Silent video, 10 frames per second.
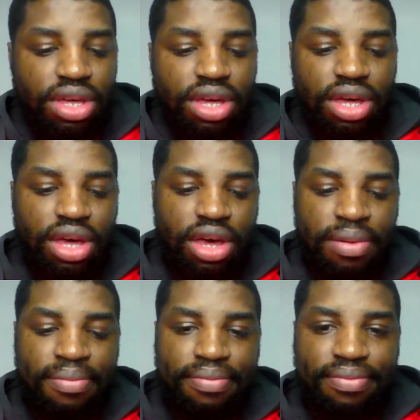
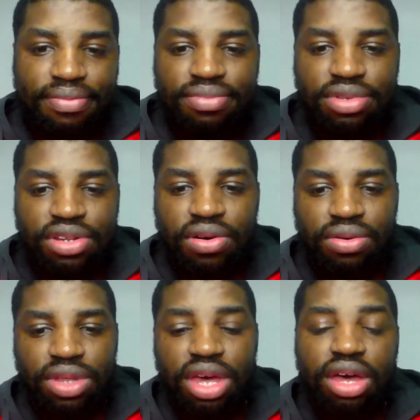That's all
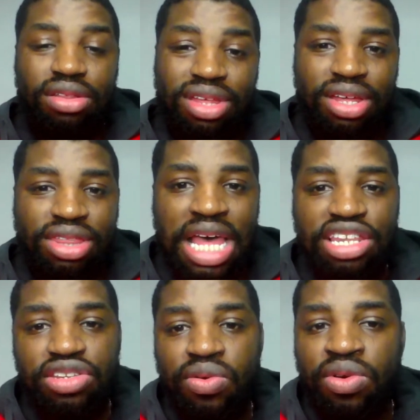
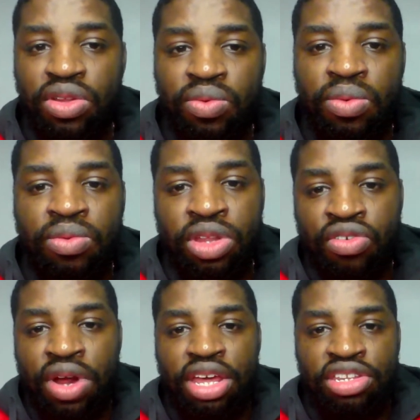the
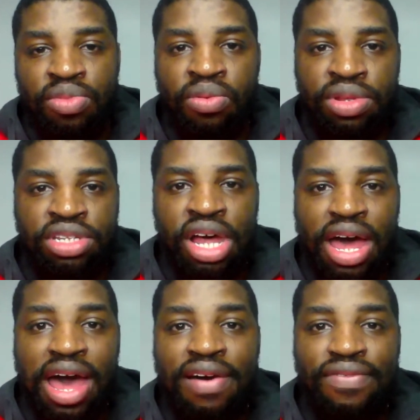greatest moments that I
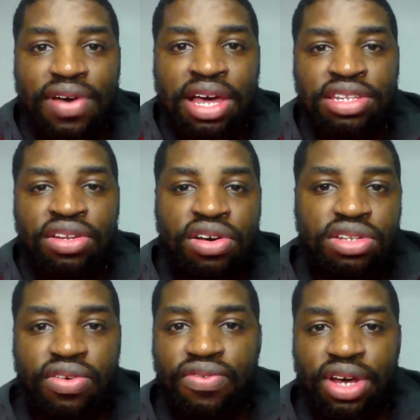have as an
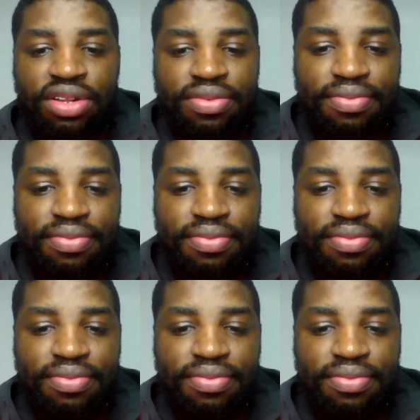Arsenal fan.